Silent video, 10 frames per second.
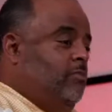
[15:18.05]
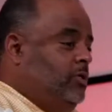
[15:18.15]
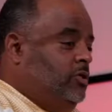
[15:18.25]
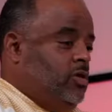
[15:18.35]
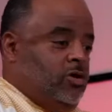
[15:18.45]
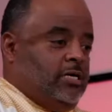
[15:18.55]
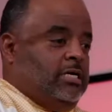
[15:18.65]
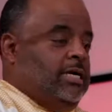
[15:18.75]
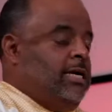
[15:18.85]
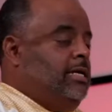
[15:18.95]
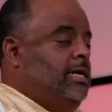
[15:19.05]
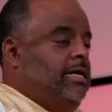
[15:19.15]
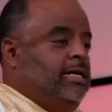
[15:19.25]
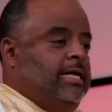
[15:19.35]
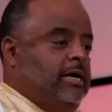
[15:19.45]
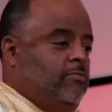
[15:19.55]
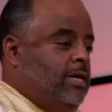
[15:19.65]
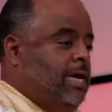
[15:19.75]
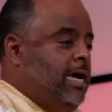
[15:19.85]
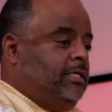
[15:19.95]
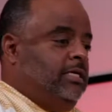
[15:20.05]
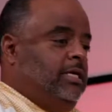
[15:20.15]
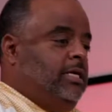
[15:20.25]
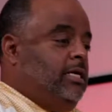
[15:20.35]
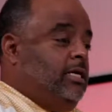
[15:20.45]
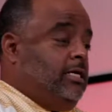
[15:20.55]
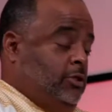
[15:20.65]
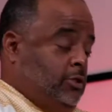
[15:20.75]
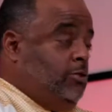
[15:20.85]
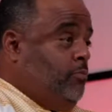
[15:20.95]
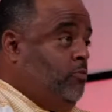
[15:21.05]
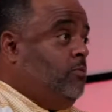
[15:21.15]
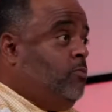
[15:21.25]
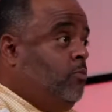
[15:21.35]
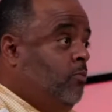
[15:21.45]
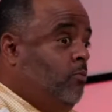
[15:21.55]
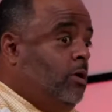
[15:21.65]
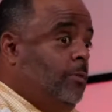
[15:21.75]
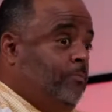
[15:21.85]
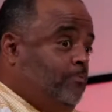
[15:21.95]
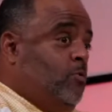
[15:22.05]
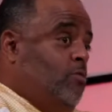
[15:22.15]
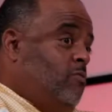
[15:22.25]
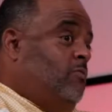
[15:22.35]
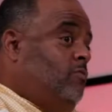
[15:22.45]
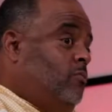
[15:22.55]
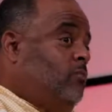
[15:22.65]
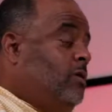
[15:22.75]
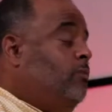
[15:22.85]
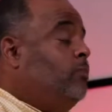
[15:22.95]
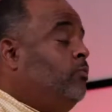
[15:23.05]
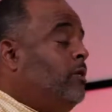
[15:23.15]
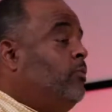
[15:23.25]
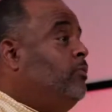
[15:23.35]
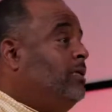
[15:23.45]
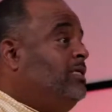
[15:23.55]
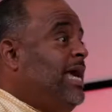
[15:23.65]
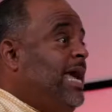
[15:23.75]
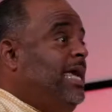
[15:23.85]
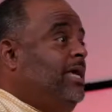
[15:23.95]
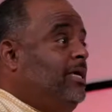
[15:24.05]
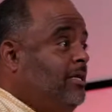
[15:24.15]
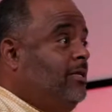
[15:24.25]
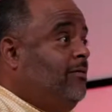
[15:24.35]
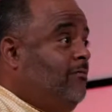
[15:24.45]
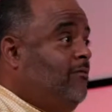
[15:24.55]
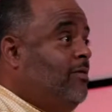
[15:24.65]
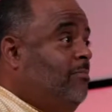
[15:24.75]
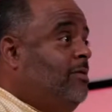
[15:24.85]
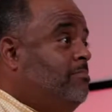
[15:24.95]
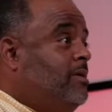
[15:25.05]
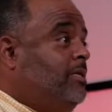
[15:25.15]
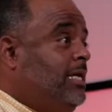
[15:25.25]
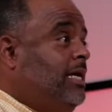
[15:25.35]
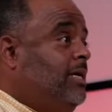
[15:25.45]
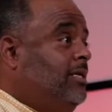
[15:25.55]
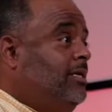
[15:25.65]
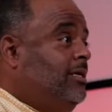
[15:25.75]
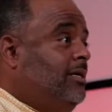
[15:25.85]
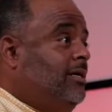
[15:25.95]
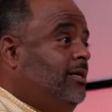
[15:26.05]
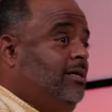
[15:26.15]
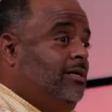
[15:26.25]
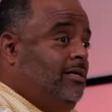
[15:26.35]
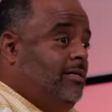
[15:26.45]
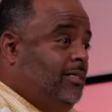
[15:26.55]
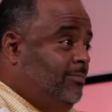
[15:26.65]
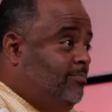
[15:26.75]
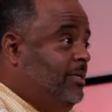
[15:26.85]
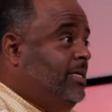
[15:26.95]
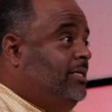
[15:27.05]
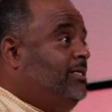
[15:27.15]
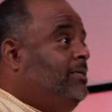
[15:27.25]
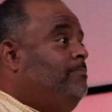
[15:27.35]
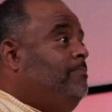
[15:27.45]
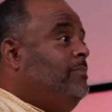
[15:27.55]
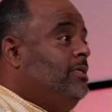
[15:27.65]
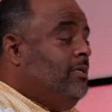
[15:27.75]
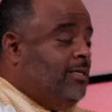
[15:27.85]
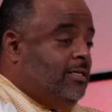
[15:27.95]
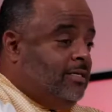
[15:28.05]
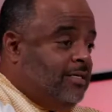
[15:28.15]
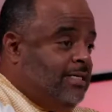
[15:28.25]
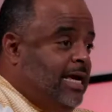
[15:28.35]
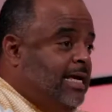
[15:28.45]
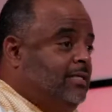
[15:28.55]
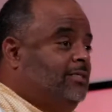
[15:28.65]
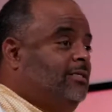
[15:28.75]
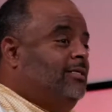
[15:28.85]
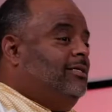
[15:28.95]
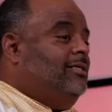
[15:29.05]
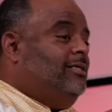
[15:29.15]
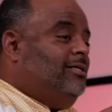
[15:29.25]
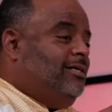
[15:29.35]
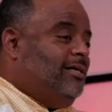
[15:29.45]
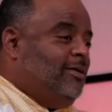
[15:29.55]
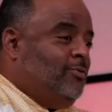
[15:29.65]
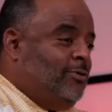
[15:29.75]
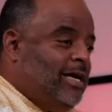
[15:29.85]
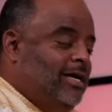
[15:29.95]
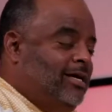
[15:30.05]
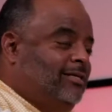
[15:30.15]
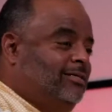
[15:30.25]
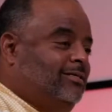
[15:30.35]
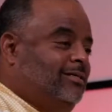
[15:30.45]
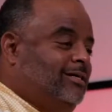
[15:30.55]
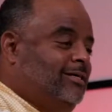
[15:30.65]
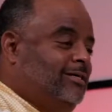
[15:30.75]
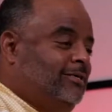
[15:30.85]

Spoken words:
and how we talk and how we act. To your point, what we retained from the motherland, the beat, the dancing, or as